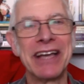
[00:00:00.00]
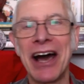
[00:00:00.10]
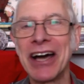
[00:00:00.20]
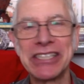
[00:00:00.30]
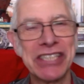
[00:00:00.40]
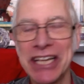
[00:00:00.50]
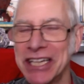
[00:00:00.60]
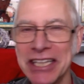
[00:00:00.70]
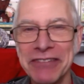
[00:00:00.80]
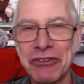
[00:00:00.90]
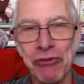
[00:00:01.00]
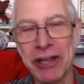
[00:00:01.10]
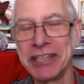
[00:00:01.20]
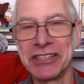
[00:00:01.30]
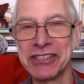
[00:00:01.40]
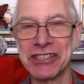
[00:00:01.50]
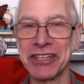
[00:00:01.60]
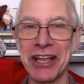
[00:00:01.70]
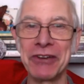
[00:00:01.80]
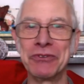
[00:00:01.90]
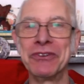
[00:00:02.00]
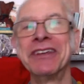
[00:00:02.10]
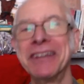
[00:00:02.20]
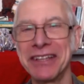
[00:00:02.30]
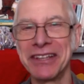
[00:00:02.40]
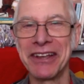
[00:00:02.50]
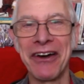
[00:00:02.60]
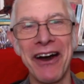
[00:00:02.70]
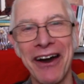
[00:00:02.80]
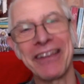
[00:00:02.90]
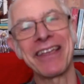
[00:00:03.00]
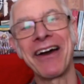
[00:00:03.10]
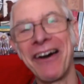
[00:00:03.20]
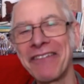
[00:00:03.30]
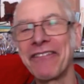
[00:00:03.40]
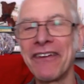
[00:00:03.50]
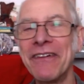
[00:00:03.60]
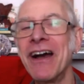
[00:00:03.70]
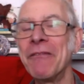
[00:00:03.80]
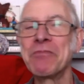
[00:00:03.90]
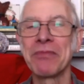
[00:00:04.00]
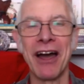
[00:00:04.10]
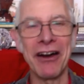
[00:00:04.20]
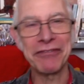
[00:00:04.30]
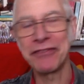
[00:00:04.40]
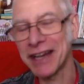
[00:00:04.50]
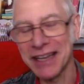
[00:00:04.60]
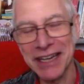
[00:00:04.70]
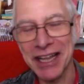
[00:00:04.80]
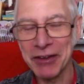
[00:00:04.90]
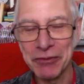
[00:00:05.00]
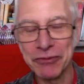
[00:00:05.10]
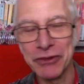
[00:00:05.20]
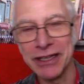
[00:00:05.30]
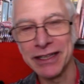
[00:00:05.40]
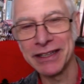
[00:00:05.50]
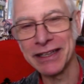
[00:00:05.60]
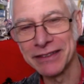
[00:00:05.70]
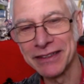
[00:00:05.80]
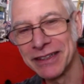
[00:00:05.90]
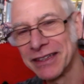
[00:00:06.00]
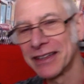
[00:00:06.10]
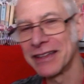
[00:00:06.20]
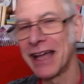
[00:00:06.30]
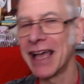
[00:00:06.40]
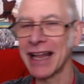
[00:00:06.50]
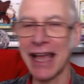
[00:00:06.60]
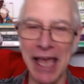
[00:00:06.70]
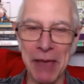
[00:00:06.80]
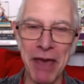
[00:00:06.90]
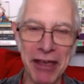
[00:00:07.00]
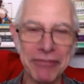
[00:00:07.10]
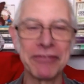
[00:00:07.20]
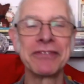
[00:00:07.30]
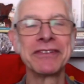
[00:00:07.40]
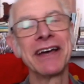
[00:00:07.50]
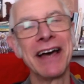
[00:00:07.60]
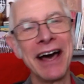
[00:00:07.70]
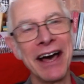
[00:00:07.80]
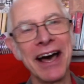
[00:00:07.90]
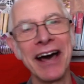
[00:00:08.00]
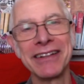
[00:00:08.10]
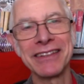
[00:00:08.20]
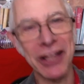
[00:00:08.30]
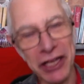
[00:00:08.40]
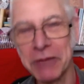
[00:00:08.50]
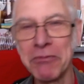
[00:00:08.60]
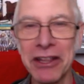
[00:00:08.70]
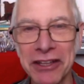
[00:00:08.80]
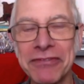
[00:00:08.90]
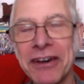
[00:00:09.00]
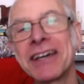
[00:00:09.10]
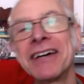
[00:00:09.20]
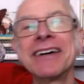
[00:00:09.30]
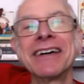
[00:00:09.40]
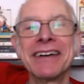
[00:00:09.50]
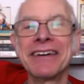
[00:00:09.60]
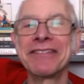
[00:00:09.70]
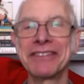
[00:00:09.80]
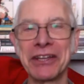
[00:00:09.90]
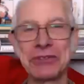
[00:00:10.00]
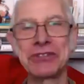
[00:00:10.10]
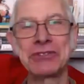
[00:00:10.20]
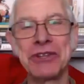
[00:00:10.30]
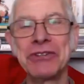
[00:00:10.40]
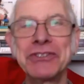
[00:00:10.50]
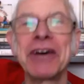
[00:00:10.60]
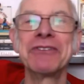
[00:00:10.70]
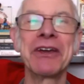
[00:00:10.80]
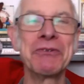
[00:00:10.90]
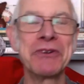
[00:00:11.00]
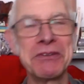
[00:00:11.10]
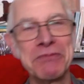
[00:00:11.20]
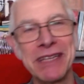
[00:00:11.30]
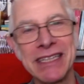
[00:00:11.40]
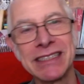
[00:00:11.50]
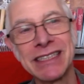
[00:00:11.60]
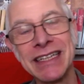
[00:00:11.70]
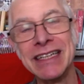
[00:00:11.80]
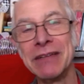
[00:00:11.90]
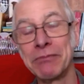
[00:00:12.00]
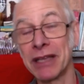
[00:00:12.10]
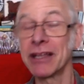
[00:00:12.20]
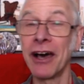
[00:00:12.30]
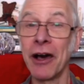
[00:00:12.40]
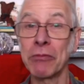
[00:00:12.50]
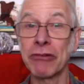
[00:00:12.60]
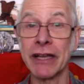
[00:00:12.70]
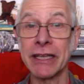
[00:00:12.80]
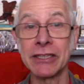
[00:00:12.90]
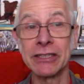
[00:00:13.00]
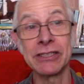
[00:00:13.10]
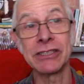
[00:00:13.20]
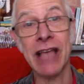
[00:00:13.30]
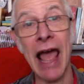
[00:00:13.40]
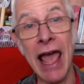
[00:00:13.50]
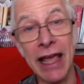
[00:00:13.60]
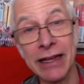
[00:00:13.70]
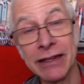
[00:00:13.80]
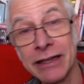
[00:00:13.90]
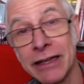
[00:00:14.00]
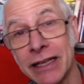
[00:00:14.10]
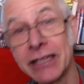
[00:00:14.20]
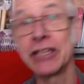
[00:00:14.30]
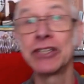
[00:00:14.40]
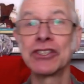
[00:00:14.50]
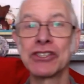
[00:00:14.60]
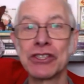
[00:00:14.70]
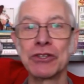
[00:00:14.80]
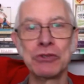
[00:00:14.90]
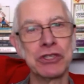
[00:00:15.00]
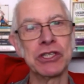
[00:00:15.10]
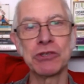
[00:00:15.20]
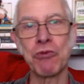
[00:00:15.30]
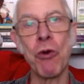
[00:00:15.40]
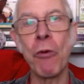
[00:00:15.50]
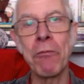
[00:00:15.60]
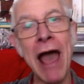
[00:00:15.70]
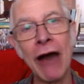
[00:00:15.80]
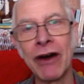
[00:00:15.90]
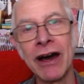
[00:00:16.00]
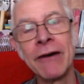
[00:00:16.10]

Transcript: I say leave greatness alone. Yeah, I fell in love with LAMF, Like a Motherfucker, for those who don't know what it means, by the Heartbreakers, and Iggy and the Stooges, Raw Power,